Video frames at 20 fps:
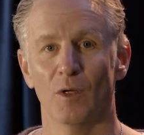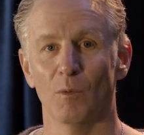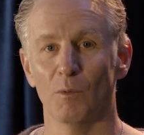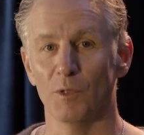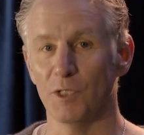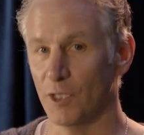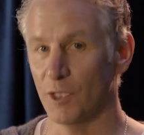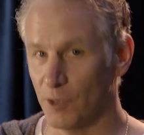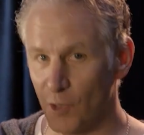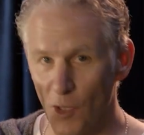
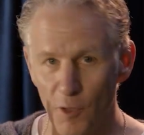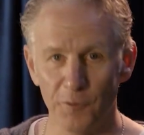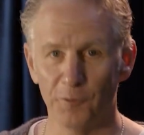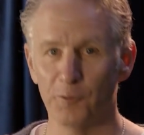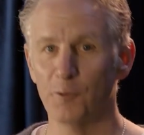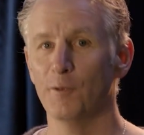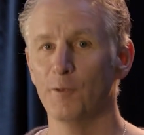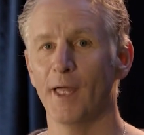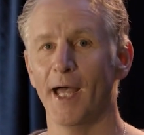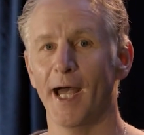When you go
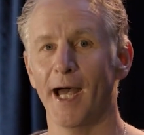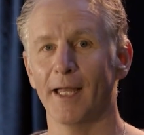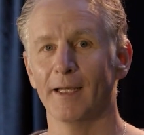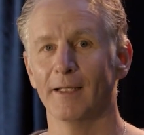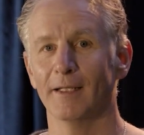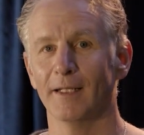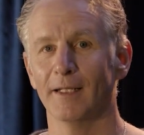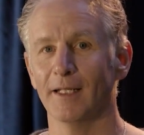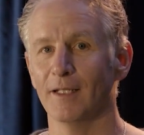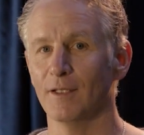through that
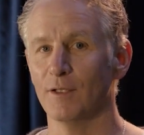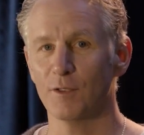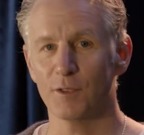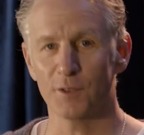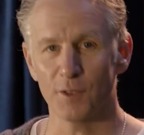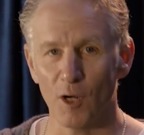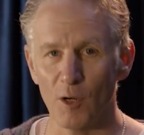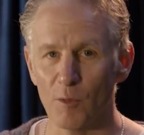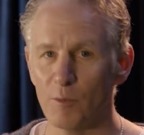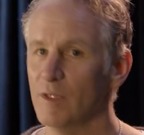and you
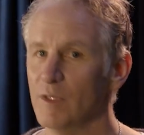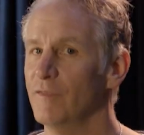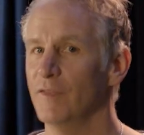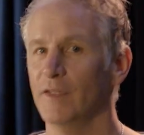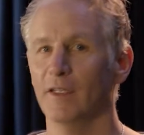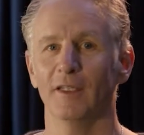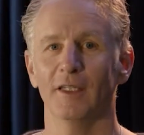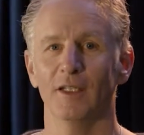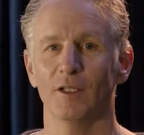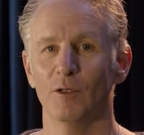start
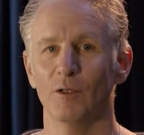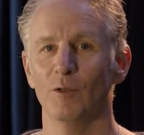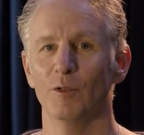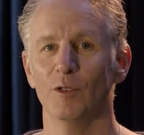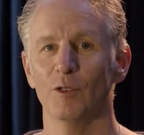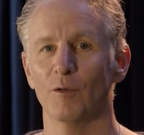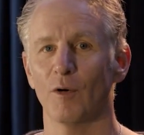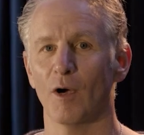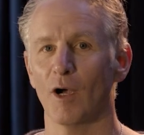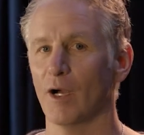revealing who
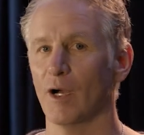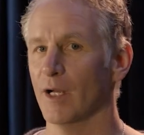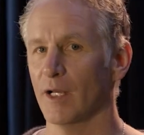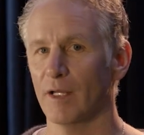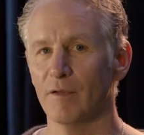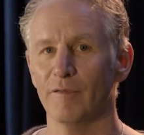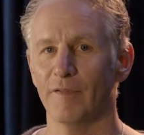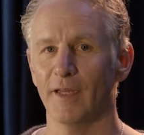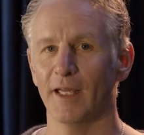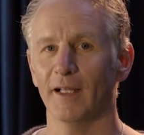you are and
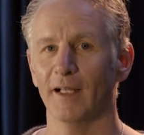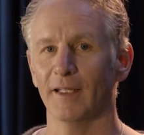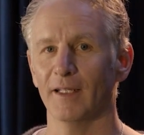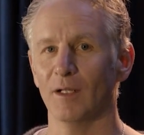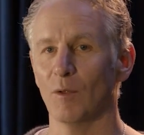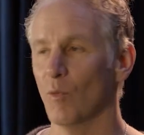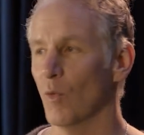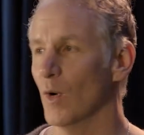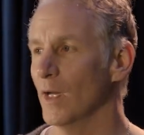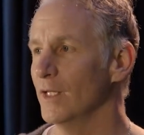
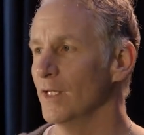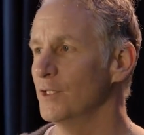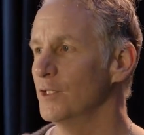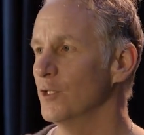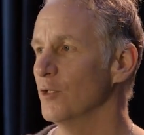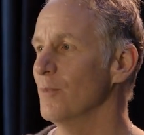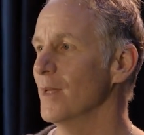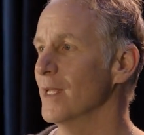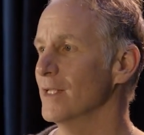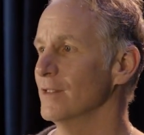unveiling, what is
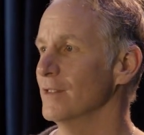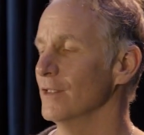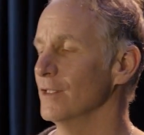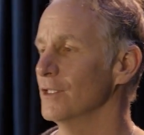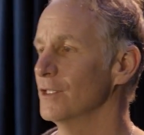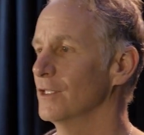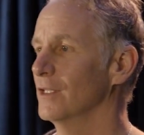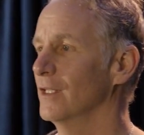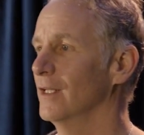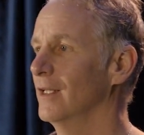your
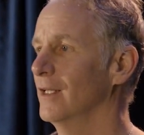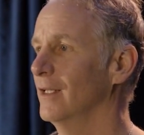message?